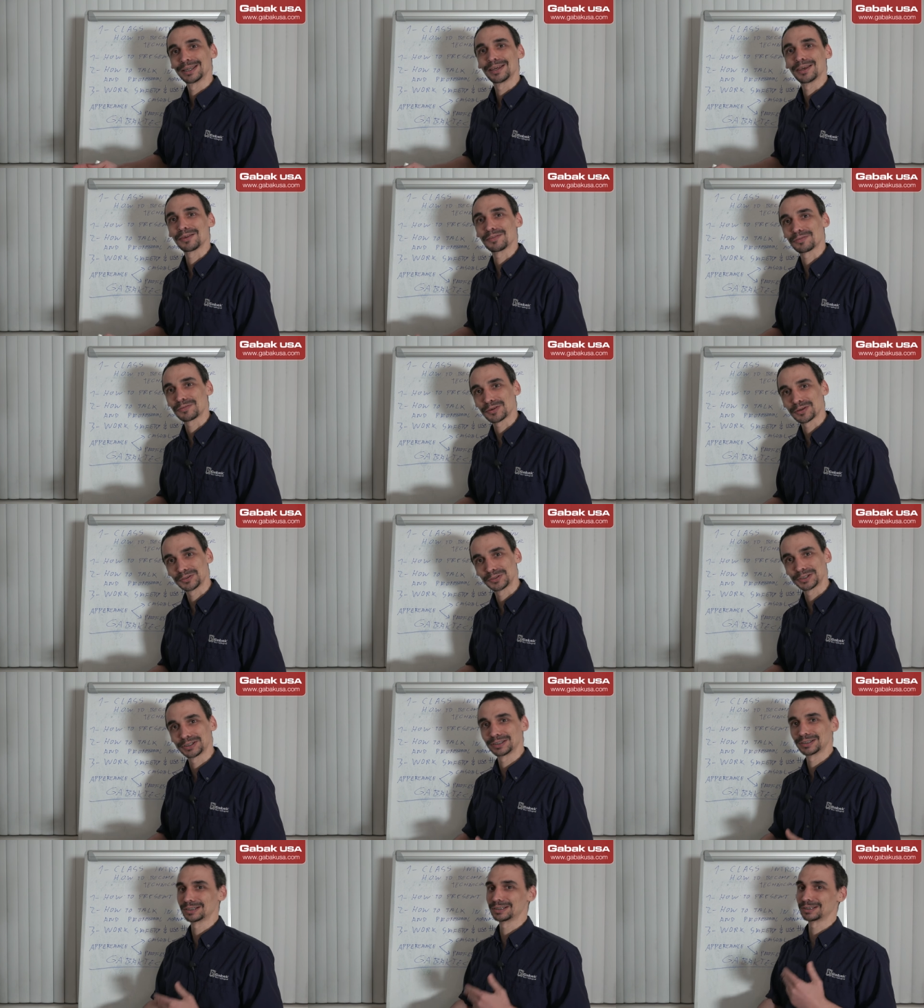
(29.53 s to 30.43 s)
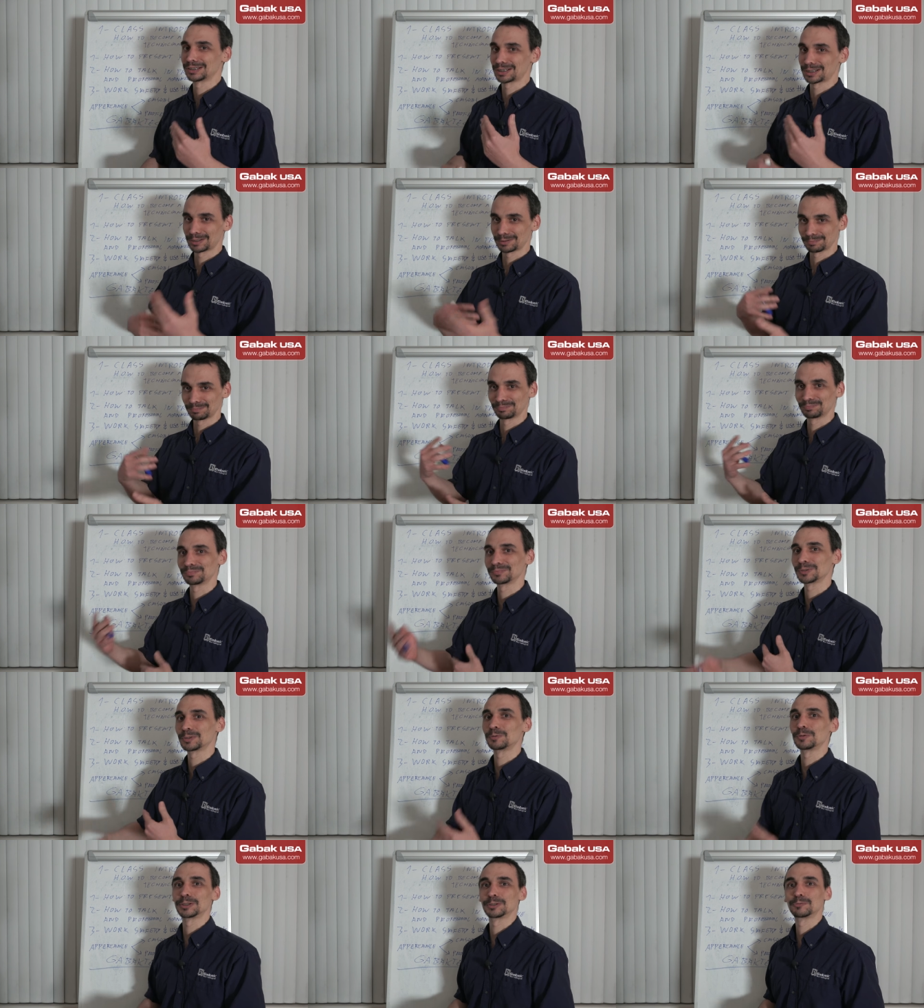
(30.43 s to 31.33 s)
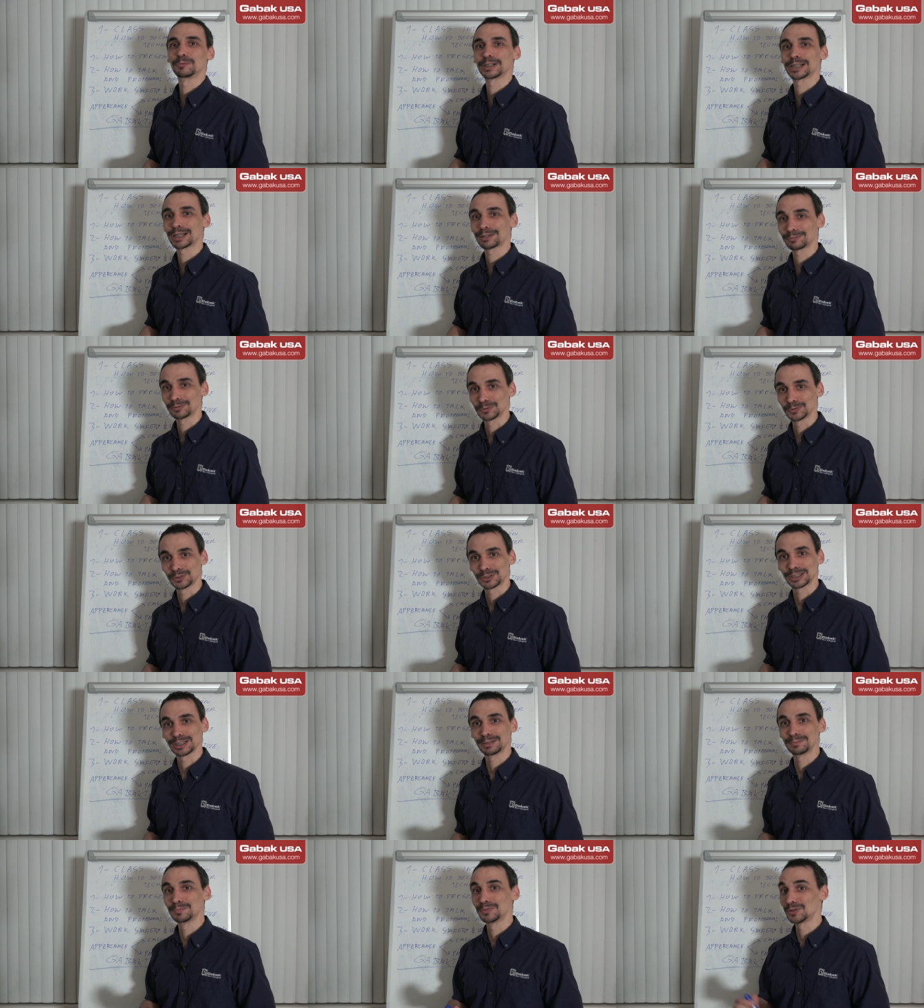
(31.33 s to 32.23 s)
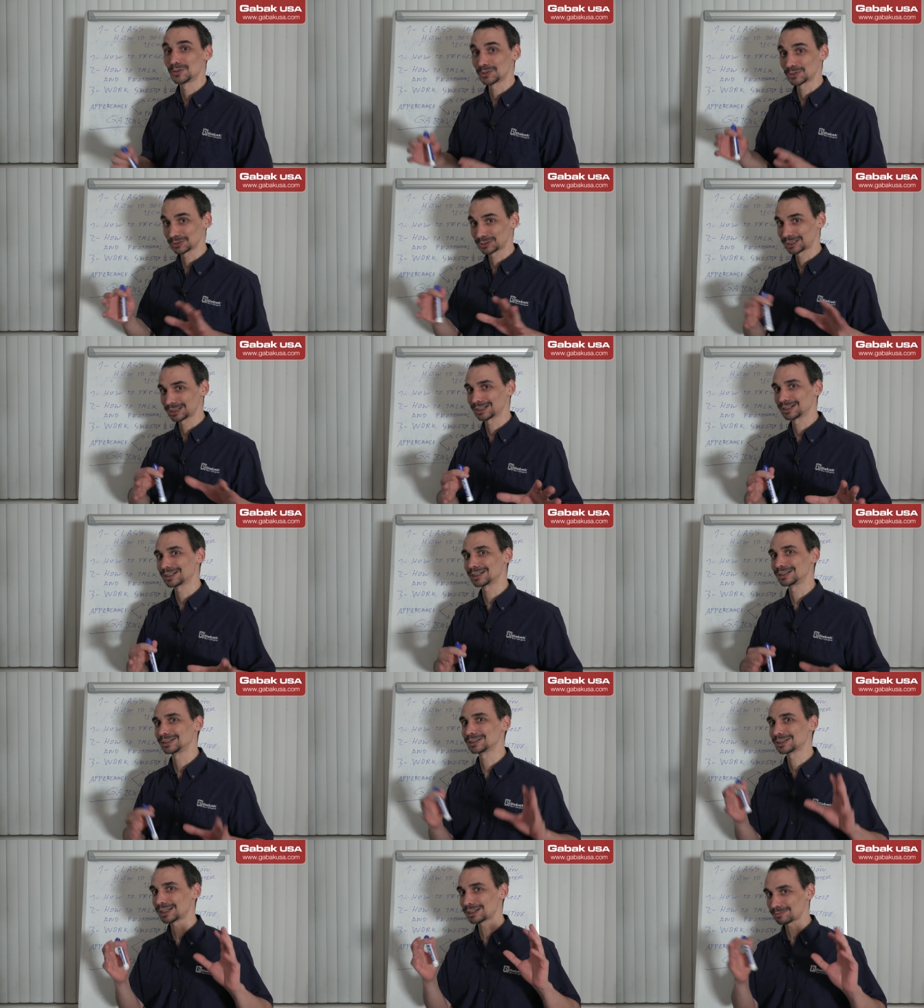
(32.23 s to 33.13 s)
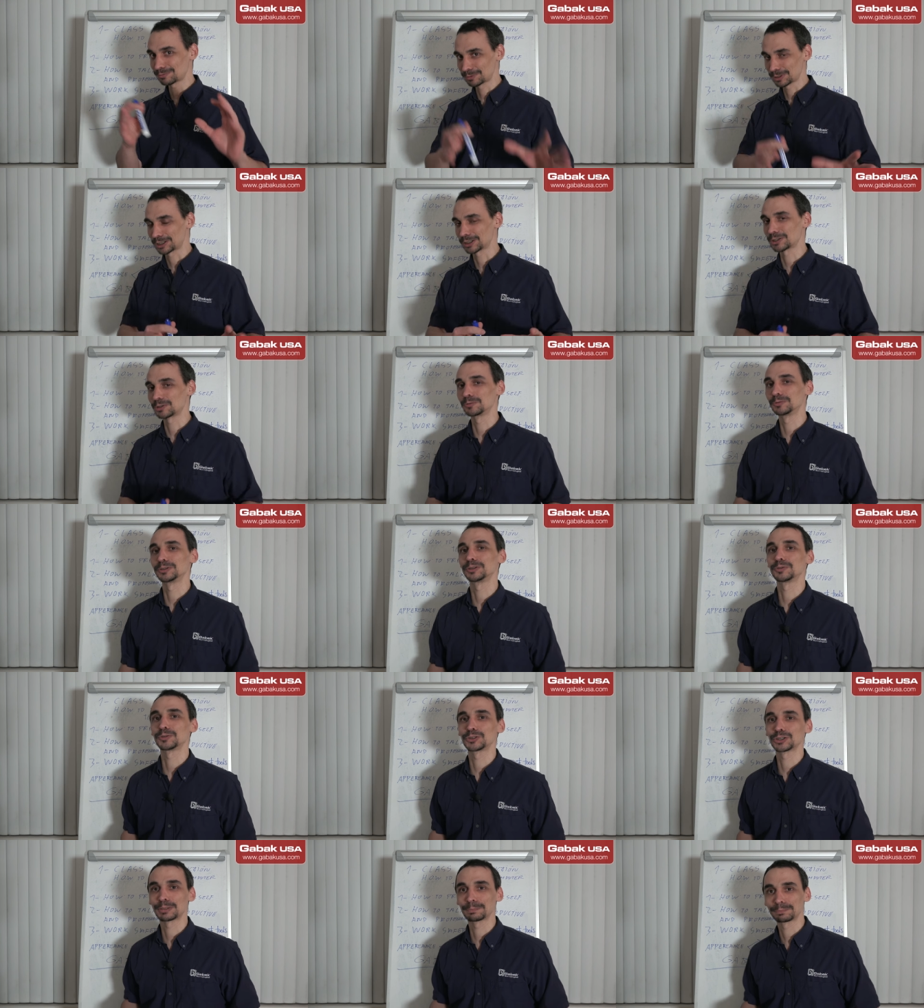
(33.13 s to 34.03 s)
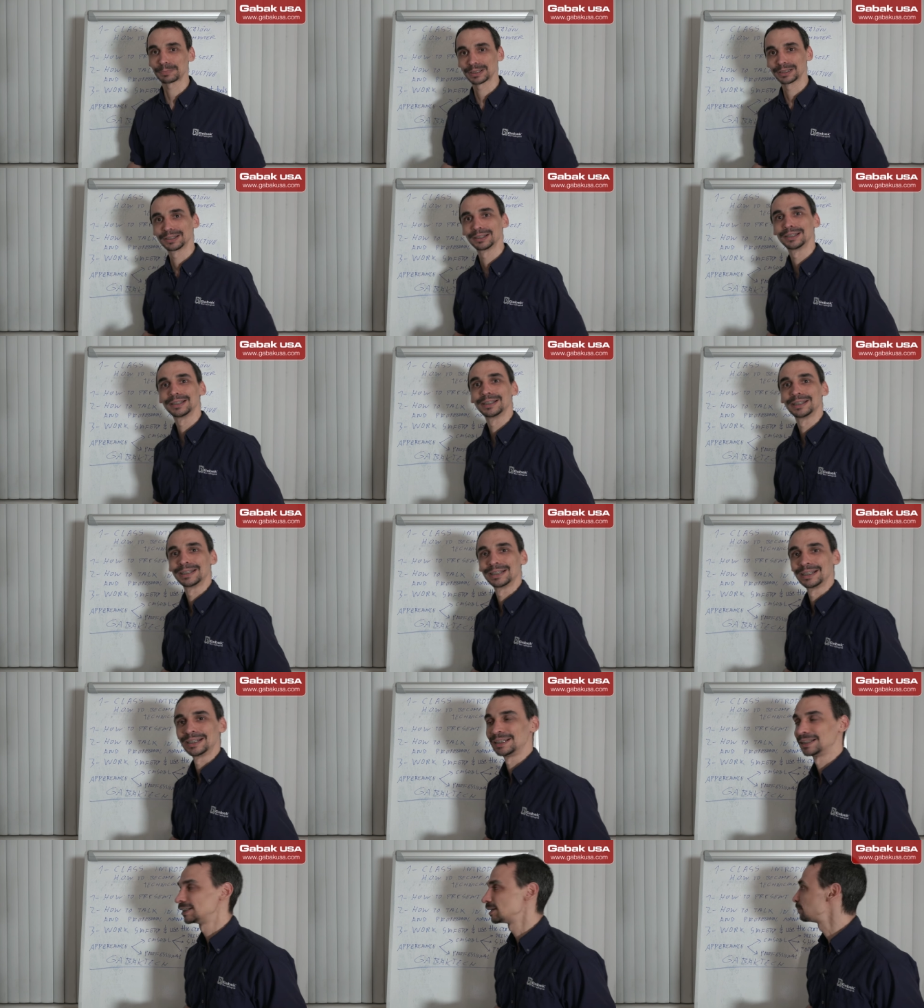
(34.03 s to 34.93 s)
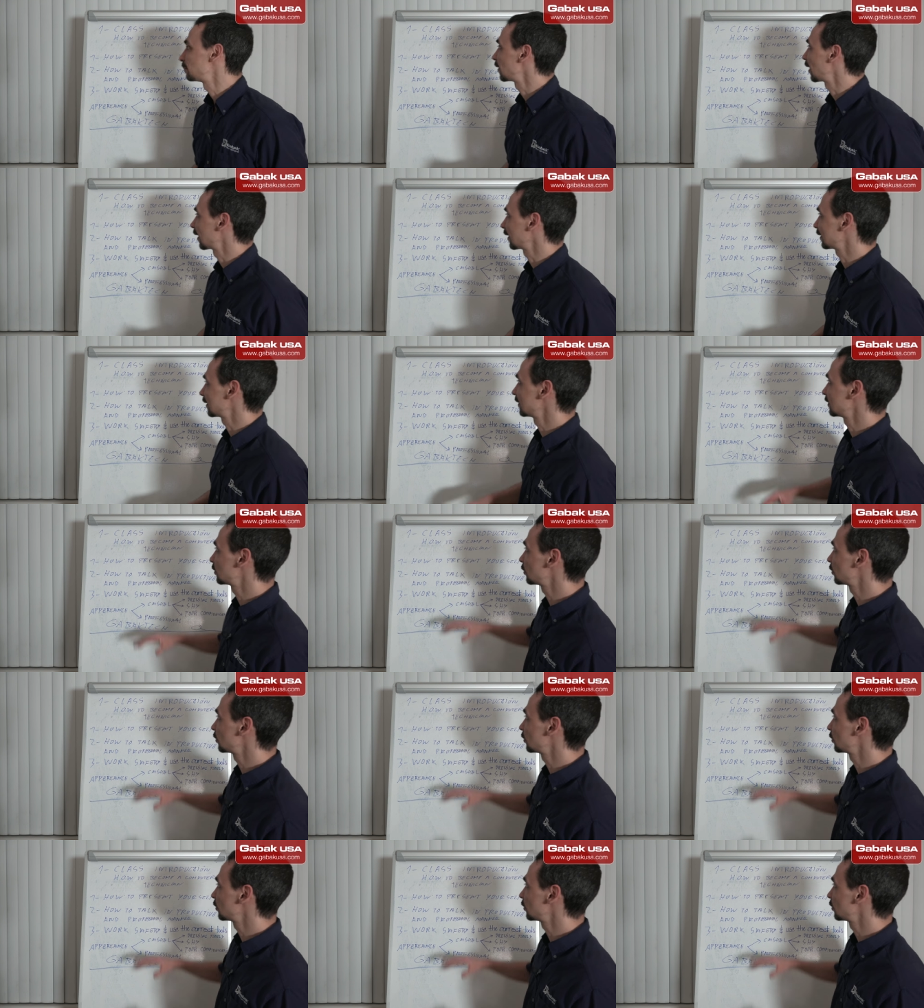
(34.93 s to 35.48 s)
a theory, and then when we have to see more technical stuff we are going to jump in in the practice.